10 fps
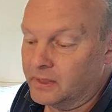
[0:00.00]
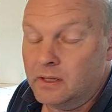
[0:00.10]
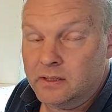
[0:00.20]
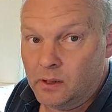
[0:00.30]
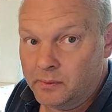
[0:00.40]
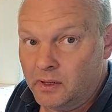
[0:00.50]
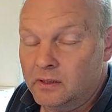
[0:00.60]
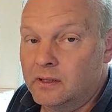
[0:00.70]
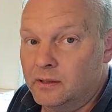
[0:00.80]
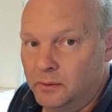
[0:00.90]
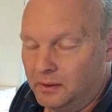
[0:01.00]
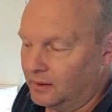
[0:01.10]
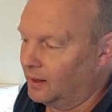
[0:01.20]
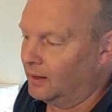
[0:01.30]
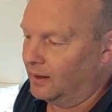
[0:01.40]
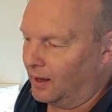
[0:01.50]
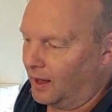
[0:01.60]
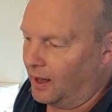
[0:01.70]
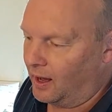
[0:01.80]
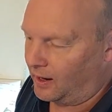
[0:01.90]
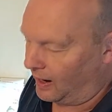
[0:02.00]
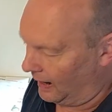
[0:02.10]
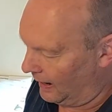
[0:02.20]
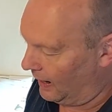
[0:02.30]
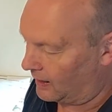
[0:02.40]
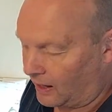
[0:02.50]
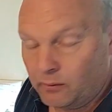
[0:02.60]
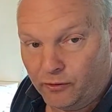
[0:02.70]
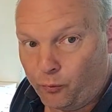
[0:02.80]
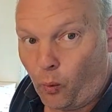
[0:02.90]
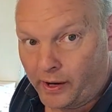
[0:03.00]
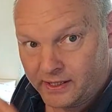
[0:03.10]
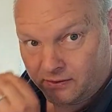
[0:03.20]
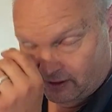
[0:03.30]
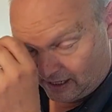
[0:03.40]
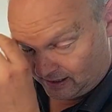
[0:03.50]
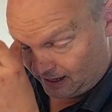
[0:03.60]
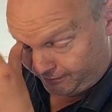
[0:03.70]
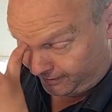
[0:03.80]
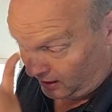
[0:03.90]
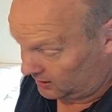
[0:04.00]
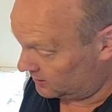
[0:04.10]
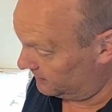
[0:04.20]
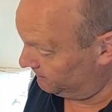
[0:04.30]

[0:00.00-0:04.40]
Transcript: so I'm going to do a coat of white underneath here first,